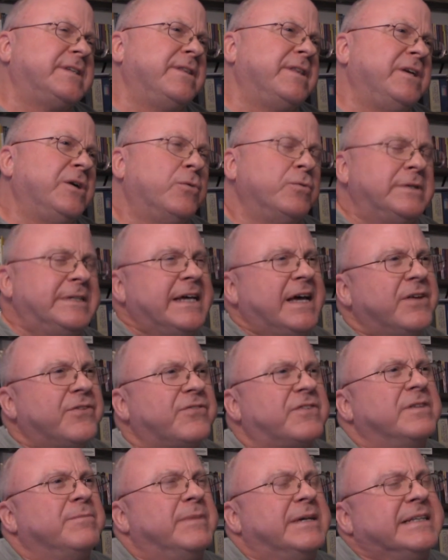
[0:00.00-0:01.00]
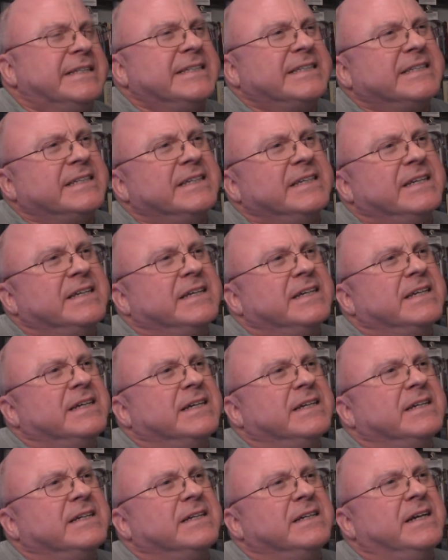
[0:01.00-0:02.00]
the Old Testament,
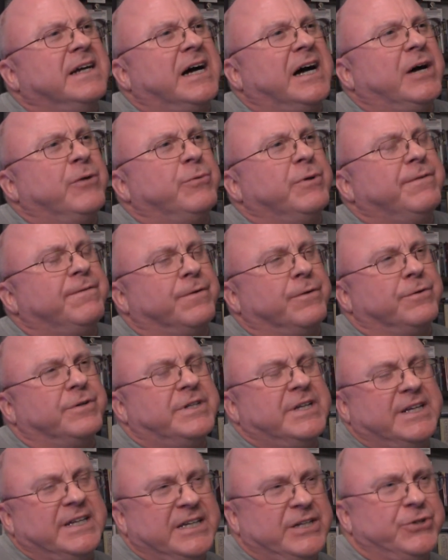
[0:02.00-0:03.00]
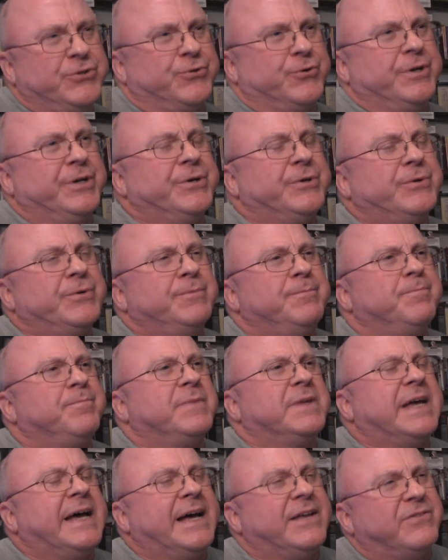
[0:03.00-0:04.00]
God referred to Israel
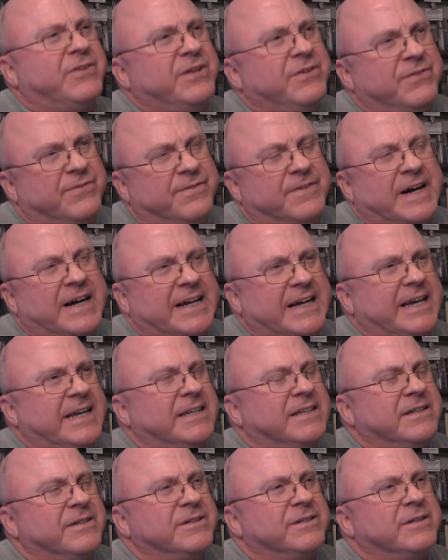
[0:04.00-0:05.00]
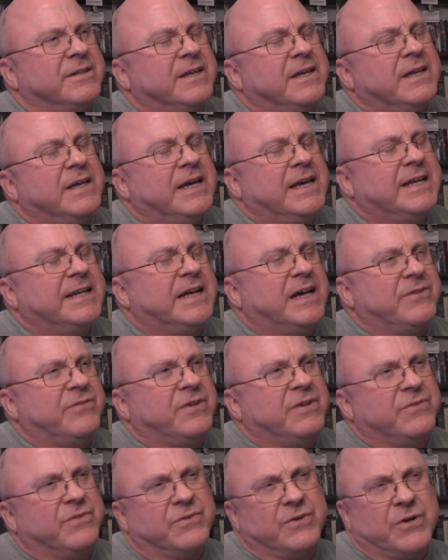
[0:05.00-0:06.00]
as his vine and as
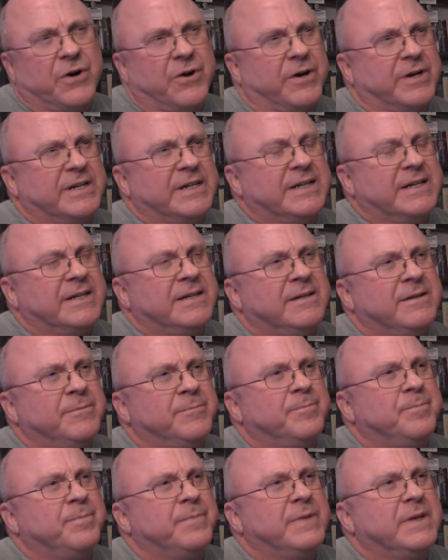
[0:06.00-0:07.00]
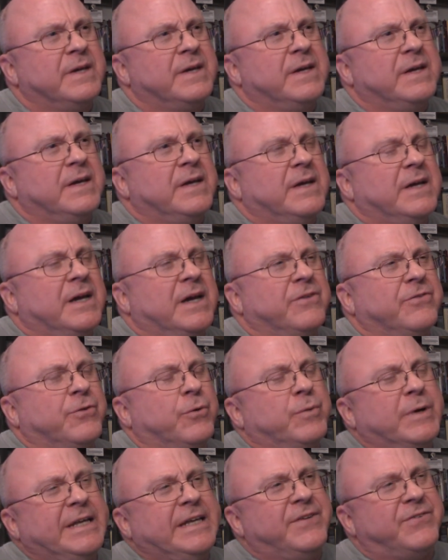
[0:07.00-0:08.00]
his garden. And so
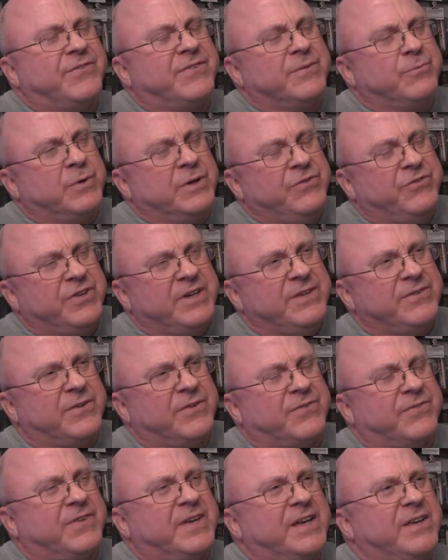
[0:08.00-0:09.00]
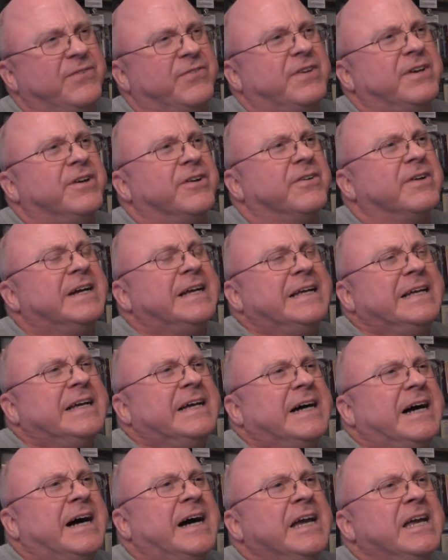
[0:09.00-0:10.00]
when Jesus says here,
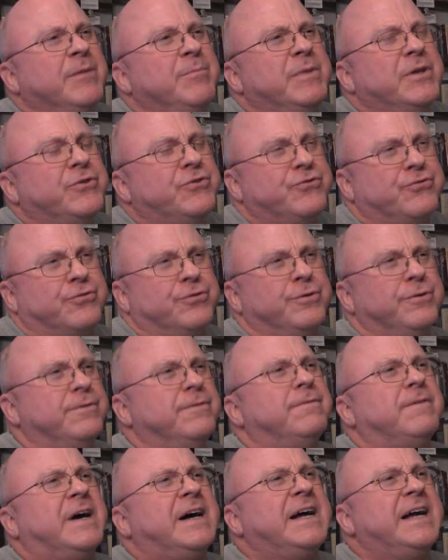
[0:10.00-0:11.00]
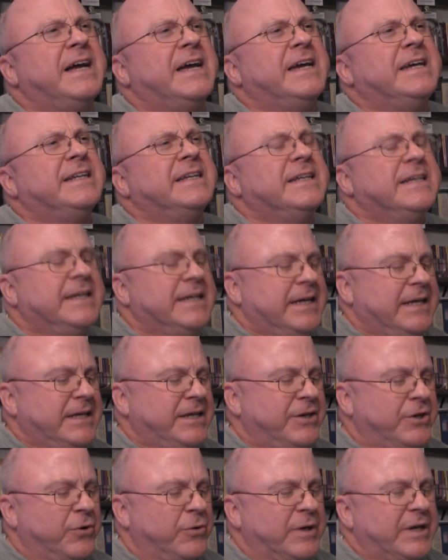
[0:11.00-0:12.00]
"I am the true vine,"
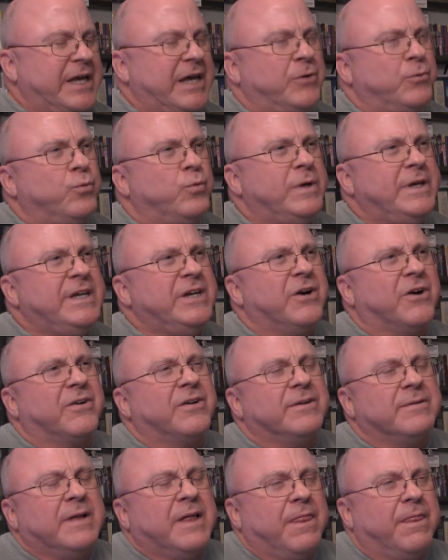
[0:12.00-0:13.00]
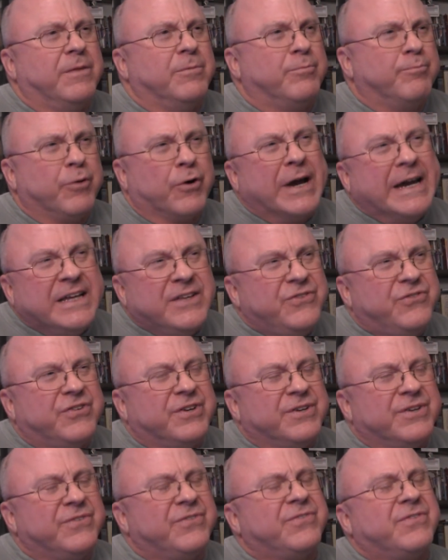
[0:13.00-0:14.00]
you know, and we are the
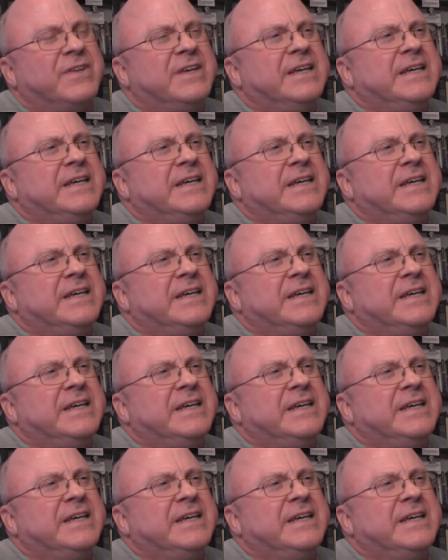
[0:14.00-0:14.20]
branches,